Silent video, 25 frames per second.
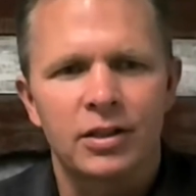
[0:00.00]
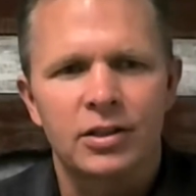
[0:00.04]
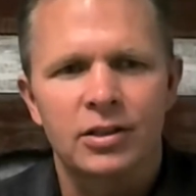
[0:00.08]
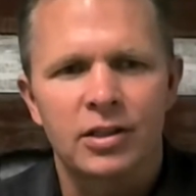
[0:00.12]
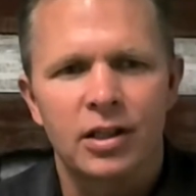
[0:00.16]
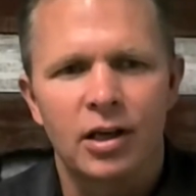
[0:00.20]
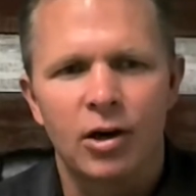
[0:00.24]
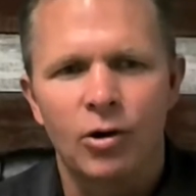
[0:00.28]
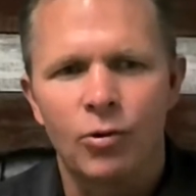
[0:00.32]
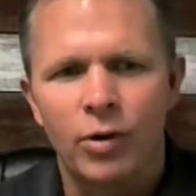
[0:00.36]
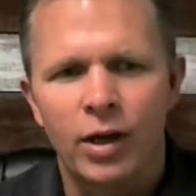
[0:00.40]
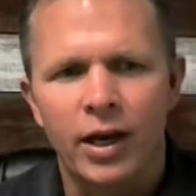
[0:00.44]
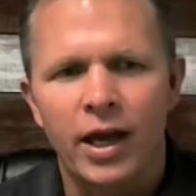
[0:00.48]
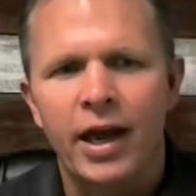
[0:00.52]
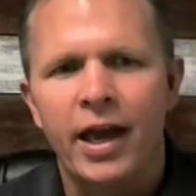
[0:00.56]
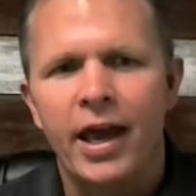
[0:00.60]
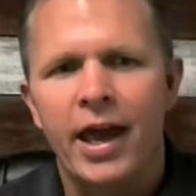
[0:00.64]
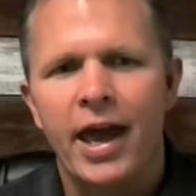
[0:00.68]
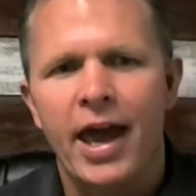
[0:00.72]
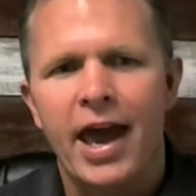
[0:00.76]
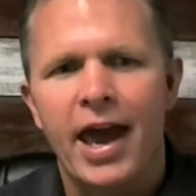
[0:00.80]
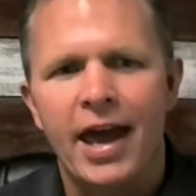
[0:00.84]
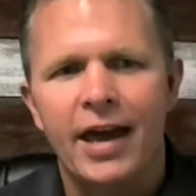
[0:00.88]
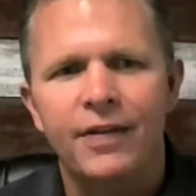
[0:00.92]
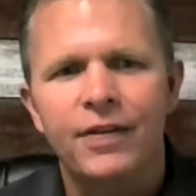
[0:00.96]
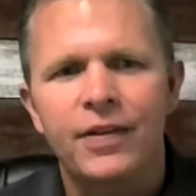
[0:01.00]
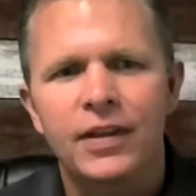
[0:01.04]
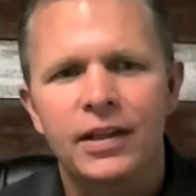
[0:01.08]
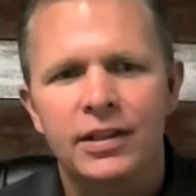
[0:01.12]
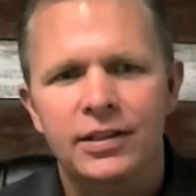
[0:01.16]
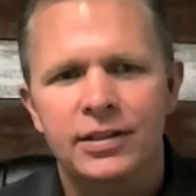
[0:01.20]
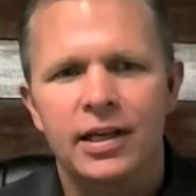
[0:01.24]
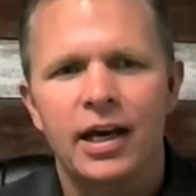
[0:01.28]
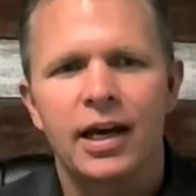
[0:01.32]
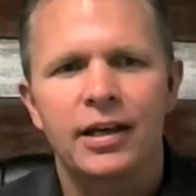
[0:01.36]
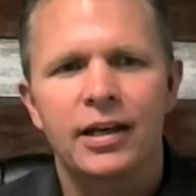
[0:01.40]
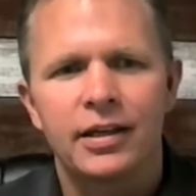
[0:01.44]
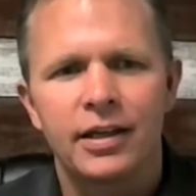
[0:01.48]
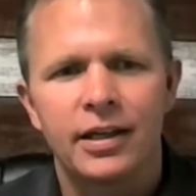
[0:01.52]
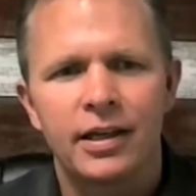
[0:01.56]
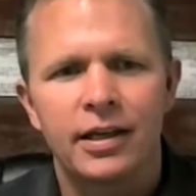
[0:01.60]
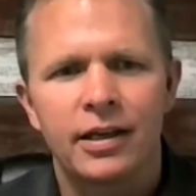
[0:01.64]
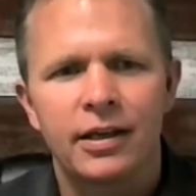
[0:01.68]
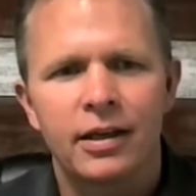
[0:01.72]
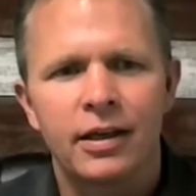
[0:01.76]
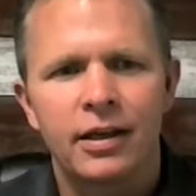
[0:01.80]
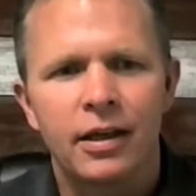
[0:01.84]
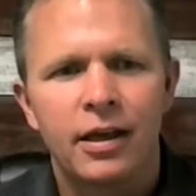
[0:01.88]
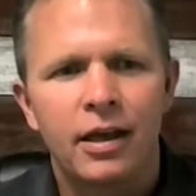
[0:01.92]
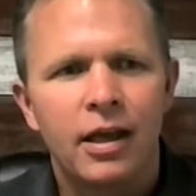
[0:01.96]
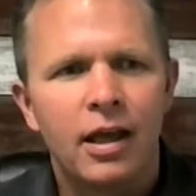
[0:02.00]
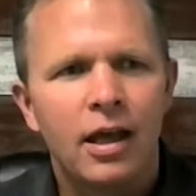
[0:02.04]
So when I had this idea,